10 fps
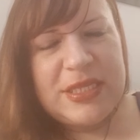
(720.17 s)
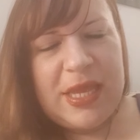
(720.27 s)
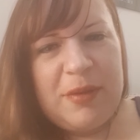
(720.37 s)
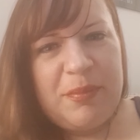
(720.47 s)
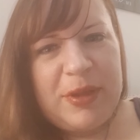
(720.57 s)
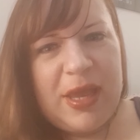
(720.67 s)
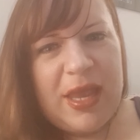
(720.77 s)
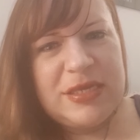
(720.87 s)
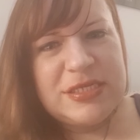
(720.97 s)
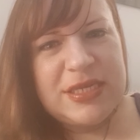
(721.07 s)
late, but
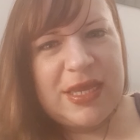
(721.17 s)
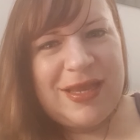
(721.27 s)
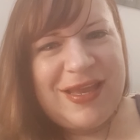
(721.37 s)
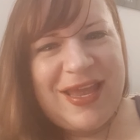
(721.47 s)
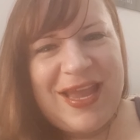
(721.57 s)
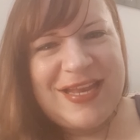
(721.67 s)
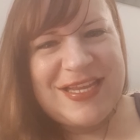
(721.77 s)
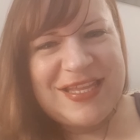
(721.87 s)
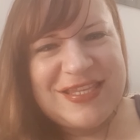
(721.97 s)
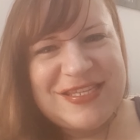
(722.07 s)
I just I had to
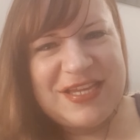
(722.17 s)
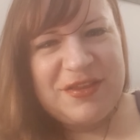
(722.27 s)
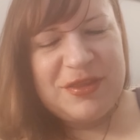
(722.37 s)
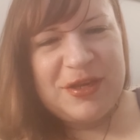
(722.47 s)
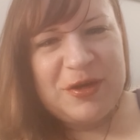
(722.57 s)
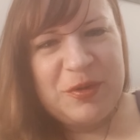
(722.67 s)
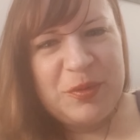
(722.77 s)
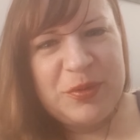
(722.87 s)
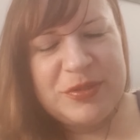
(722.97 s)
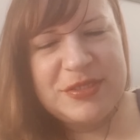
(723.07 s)
get this out there.
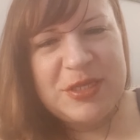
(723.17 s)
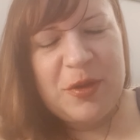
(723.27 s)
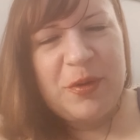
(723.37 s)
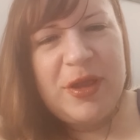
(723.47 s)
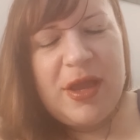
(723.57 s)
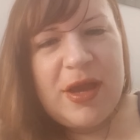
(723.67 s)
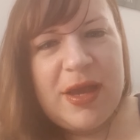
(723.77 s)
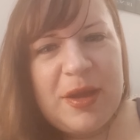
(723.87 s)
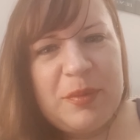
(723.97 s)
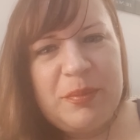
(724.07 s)
So
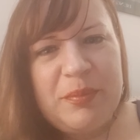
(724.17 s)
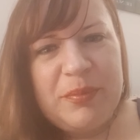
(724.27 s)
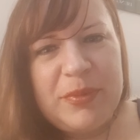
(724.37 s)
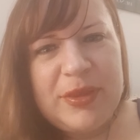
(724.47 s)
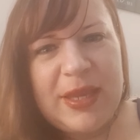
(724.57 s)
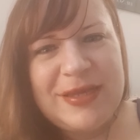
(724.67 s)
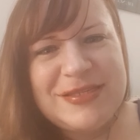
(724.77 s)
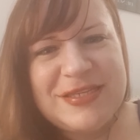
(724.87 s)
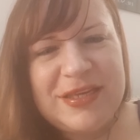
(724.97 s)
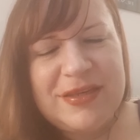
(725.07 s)
um,
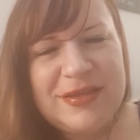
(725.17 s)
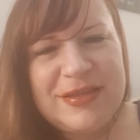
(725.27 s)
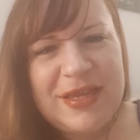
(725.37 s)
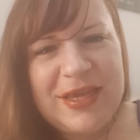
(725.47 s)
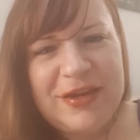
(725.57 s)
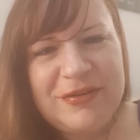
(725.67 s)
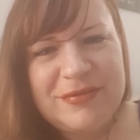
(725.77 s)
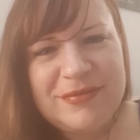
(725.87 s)
thanks and take care.